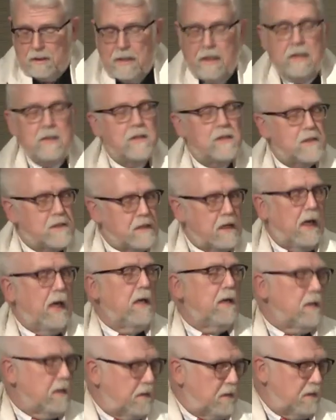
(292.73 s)
and
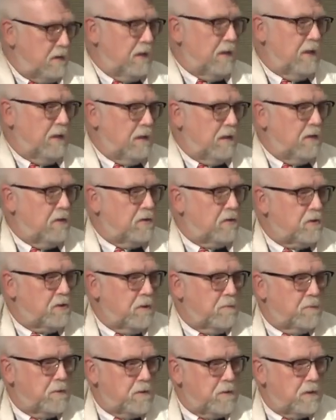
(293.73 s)
silently,
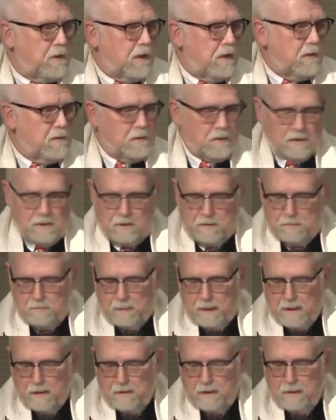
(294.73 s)
Scripture tells us,
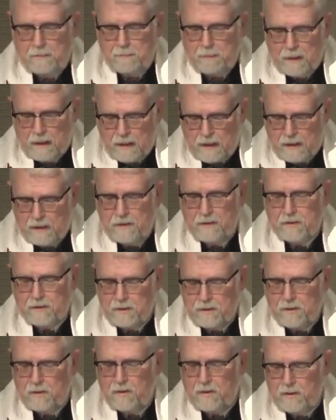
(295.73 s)
Mary
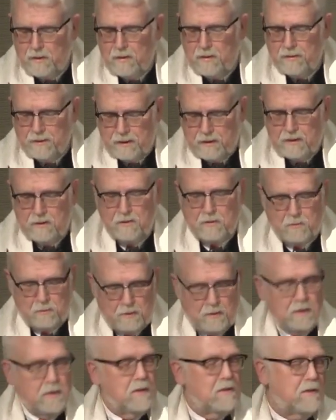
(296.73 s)
pondered all these
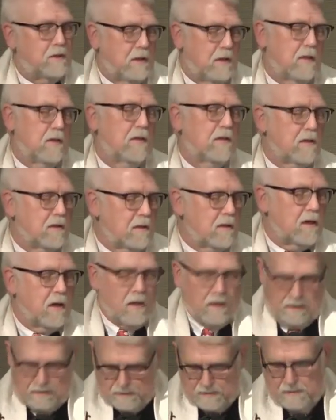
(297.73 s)
words in her
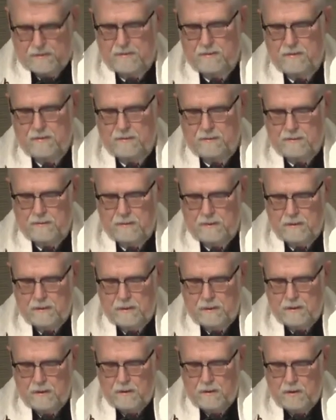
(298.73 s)
heart.
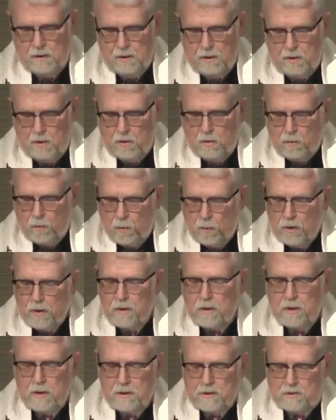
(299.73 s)

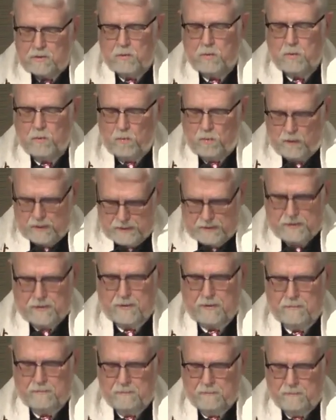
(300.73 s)
Wordless
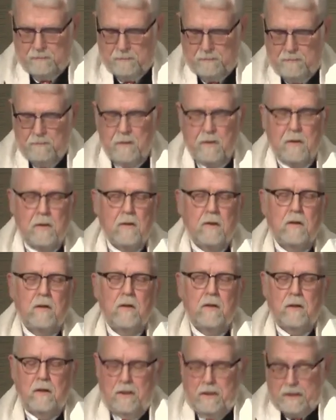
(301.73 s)
wonder.
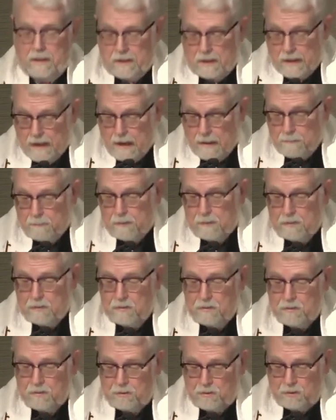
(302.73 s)
It happens